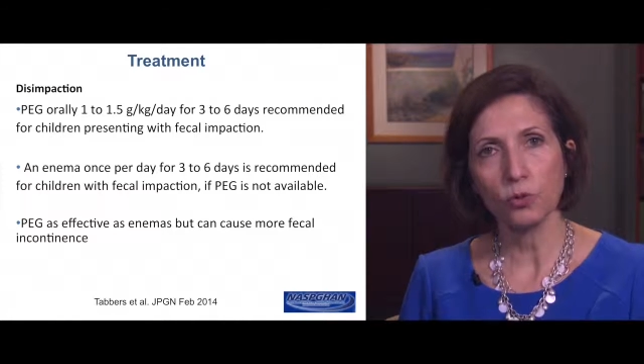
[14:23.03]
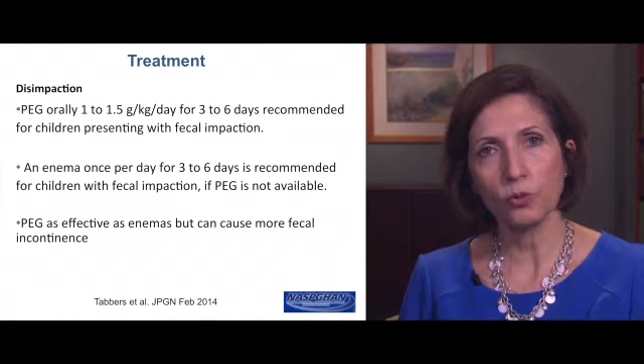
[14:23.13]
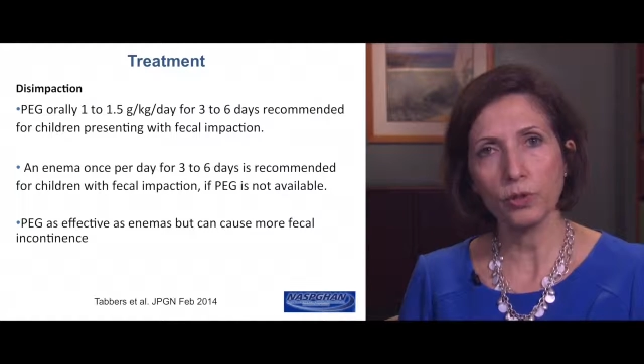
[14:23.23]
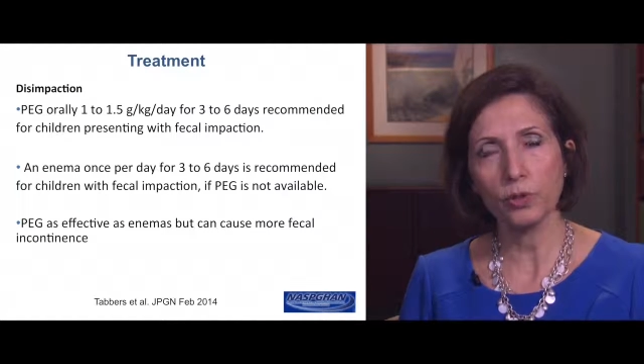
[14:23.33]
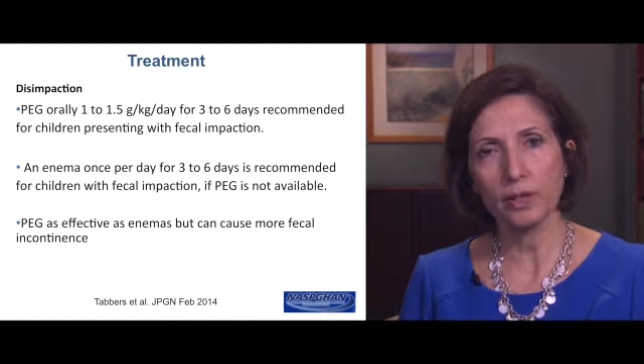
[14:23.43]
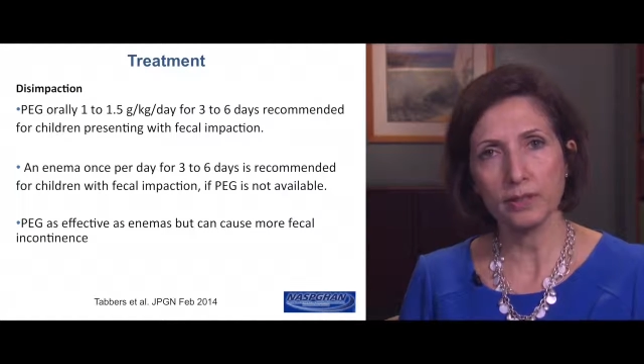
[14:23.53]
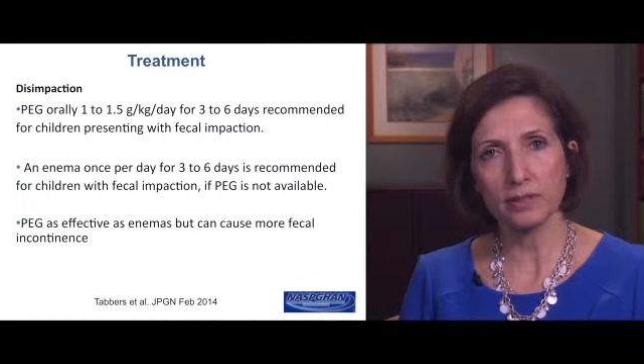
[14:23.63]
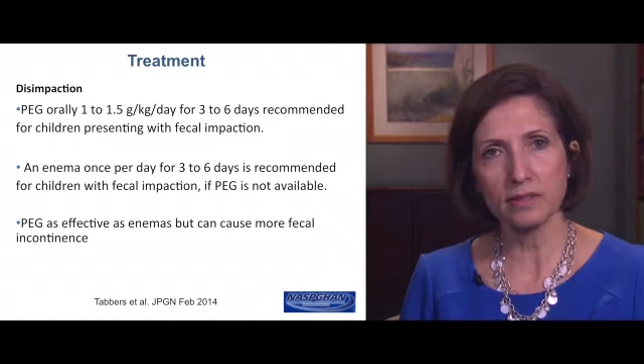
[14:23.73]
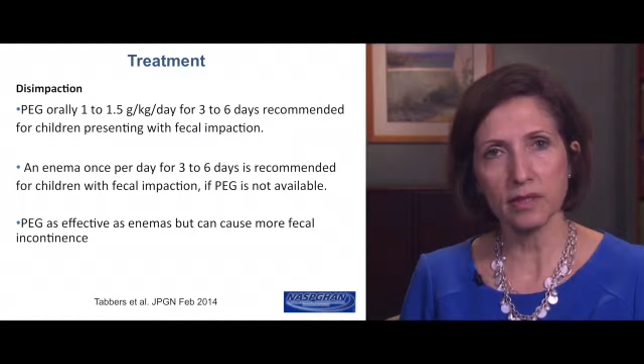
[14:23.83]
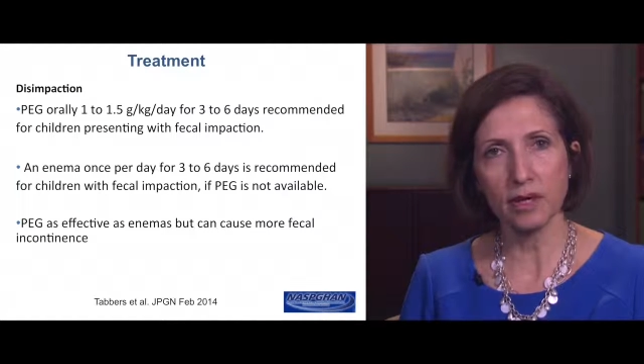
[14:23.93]
we will
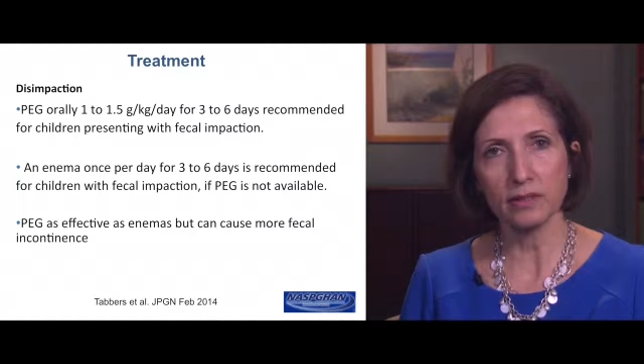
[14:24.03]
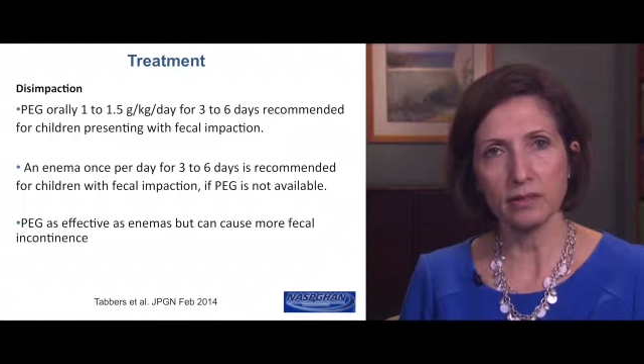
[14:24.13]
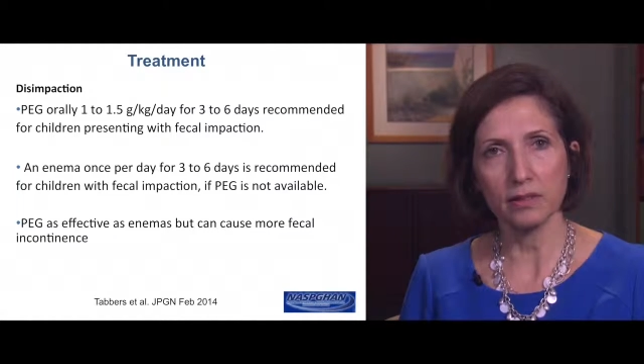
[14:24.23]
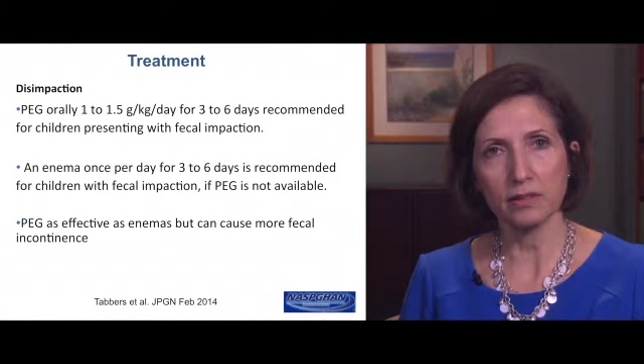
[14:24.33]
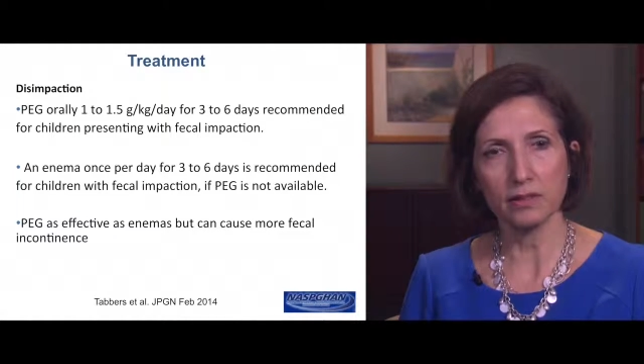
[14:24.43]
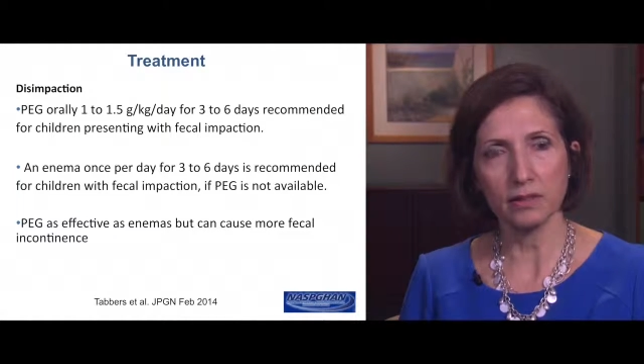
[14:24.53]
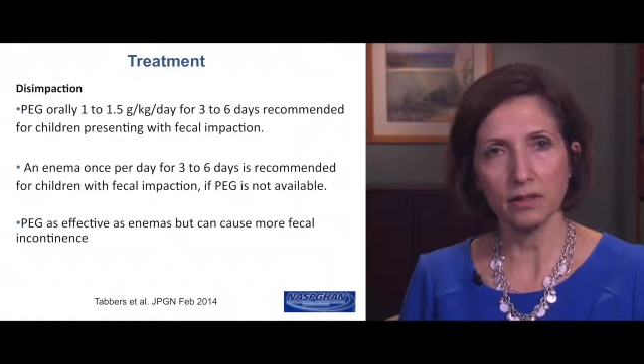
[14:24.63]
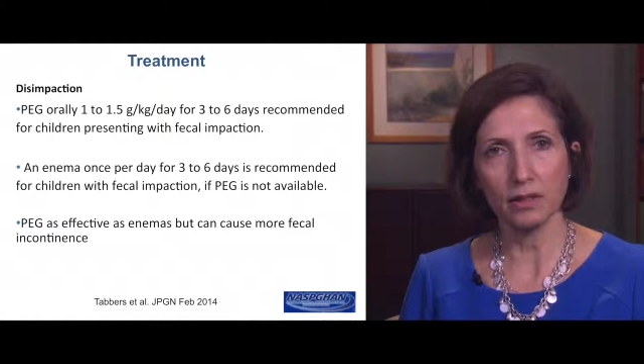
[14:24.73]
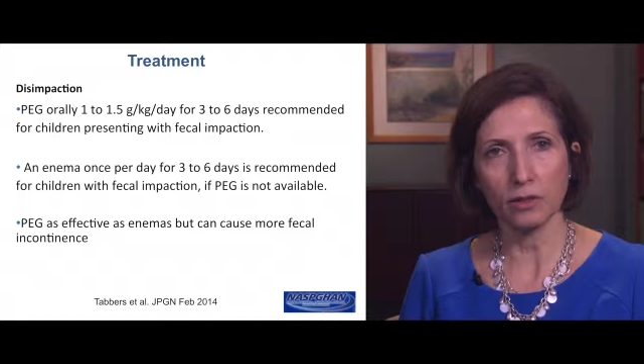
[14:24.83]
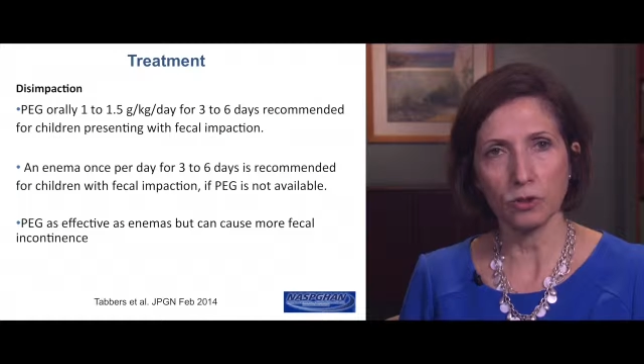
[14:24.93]
start this
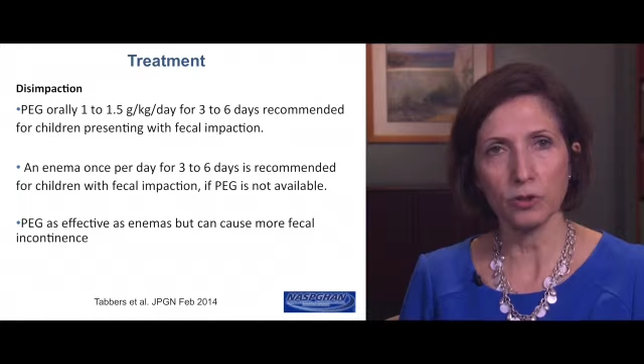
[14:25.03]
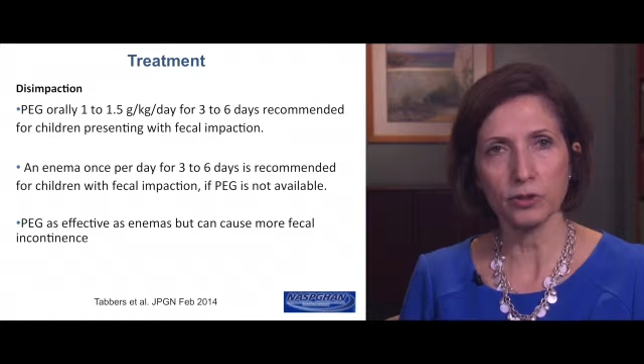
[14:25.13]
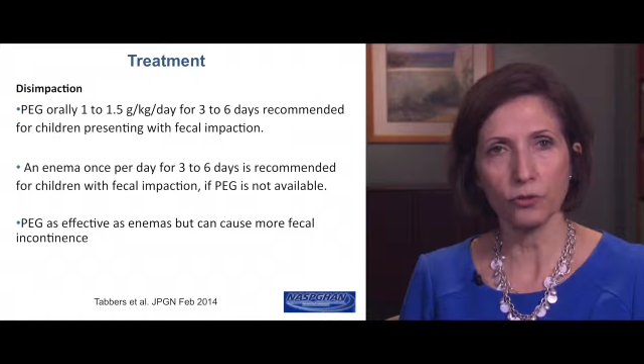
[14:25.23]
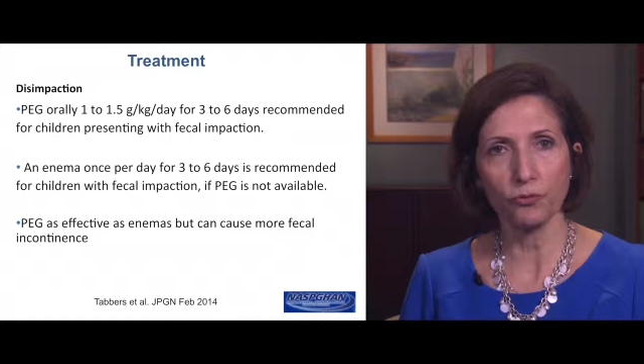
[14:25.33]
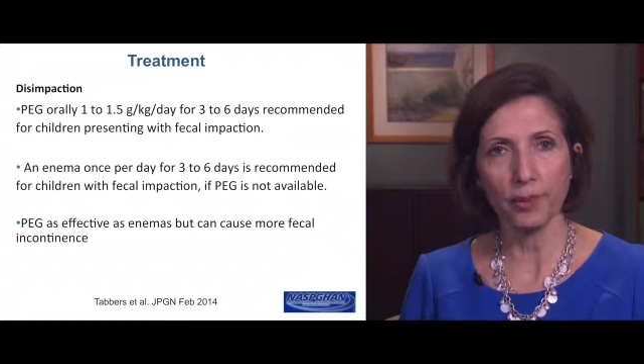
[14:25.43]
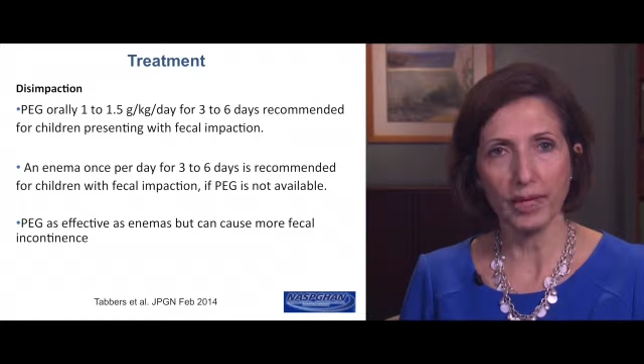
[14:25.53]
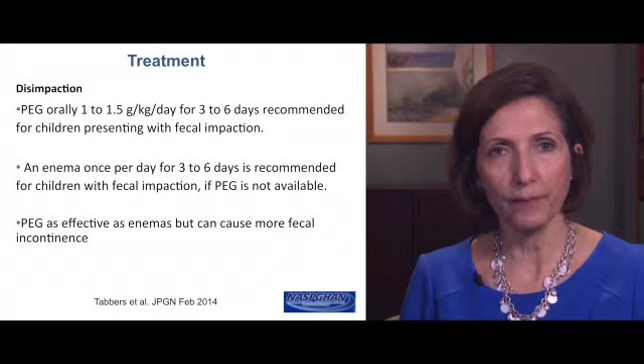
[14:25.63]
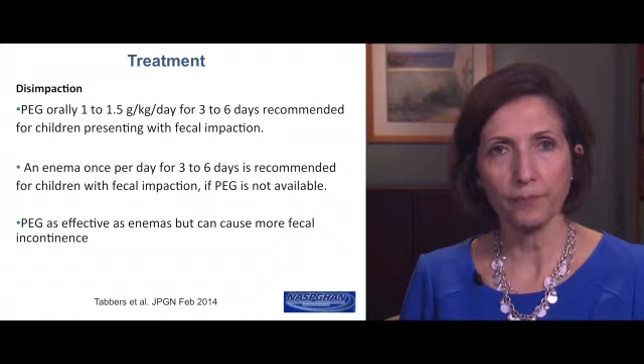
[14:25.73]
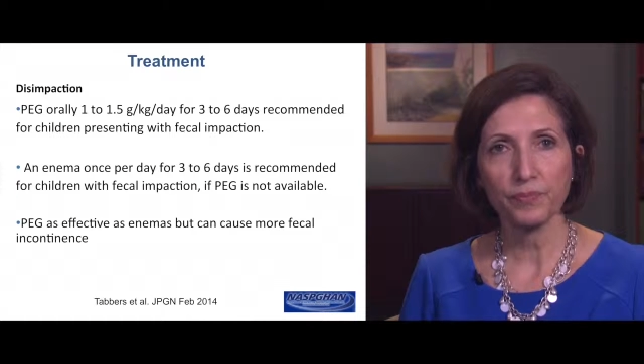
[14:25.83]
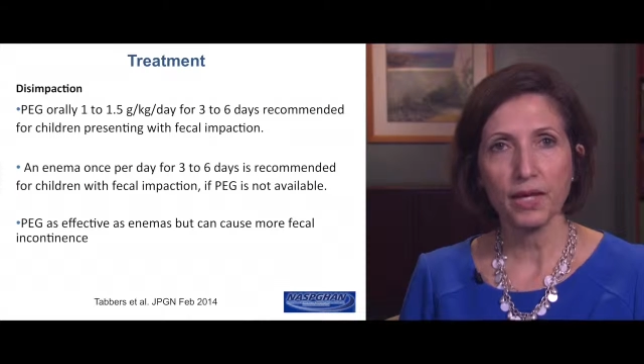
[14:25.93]
course of PEG.